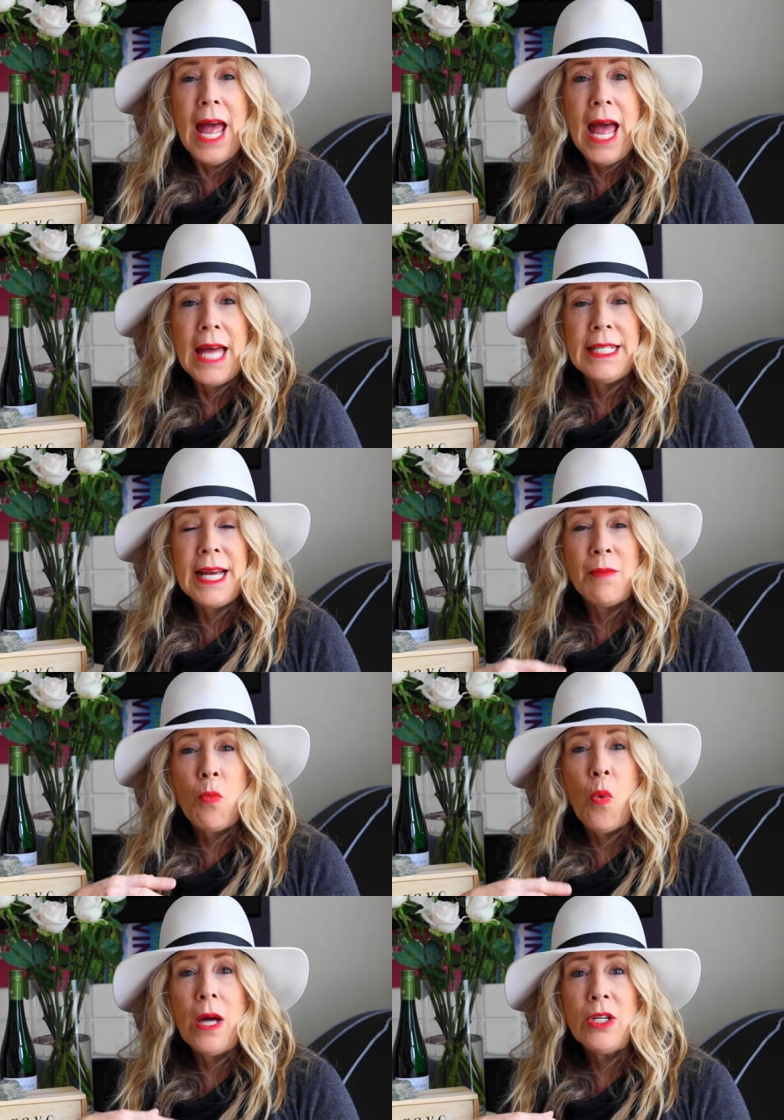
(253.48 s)
And I'm
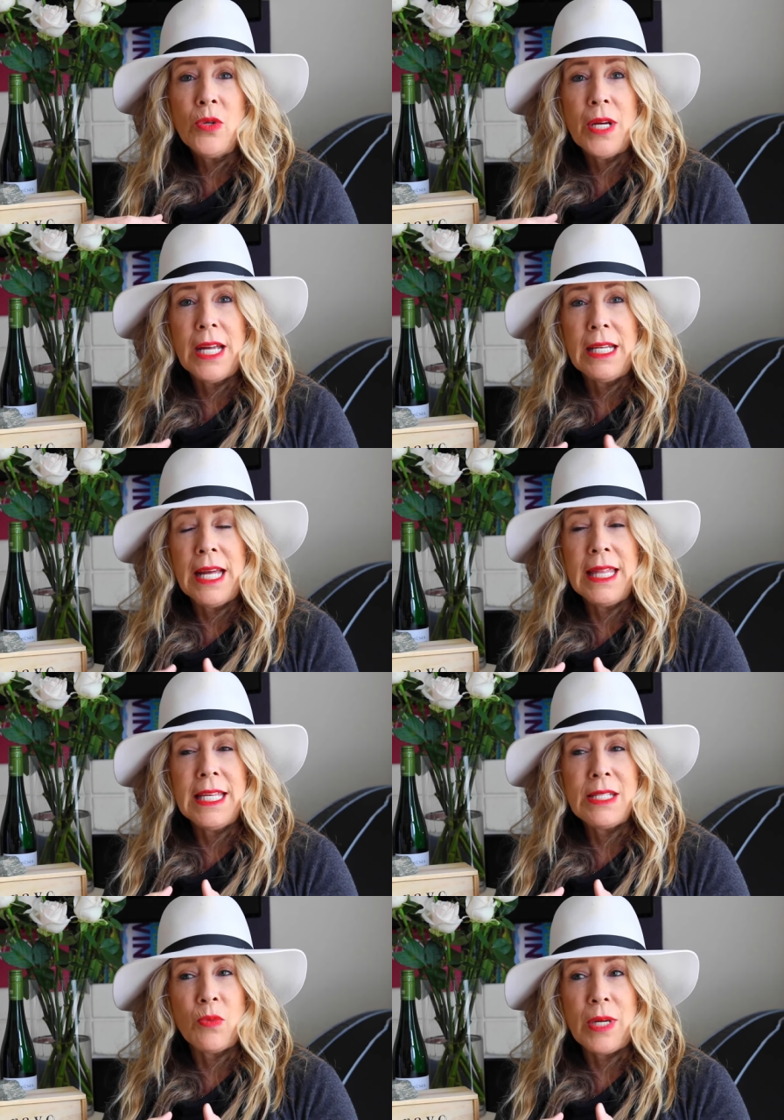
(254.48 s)
wondering,
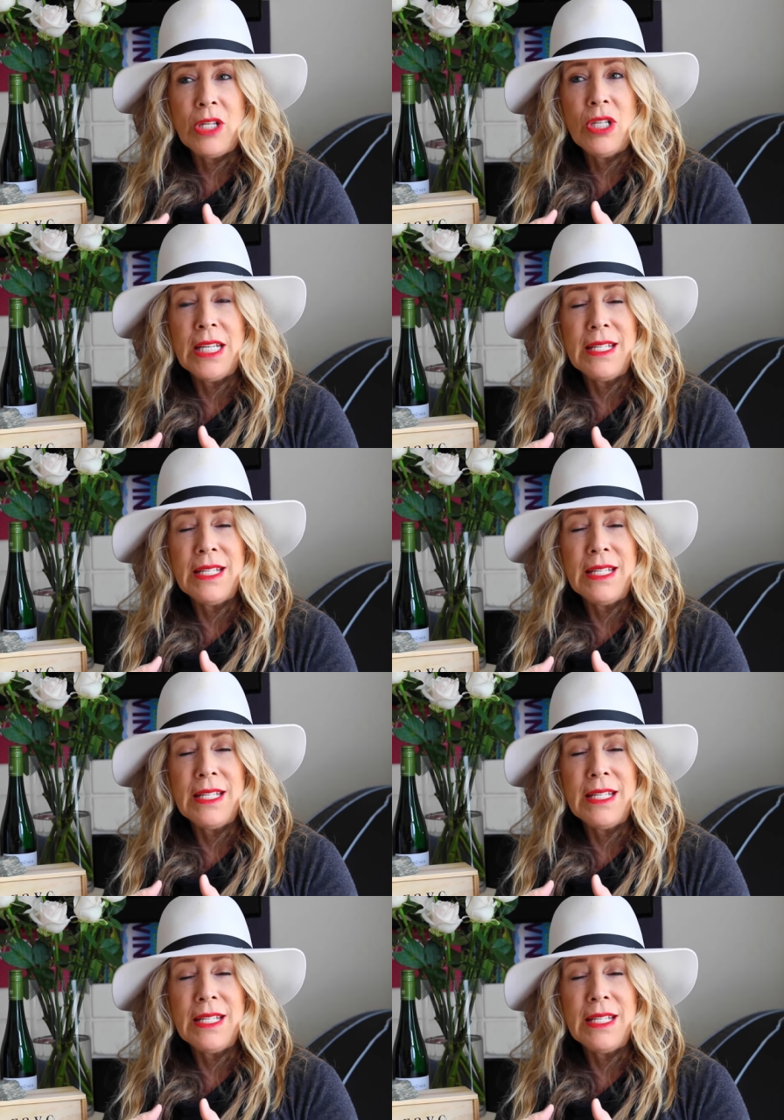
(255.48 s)
this region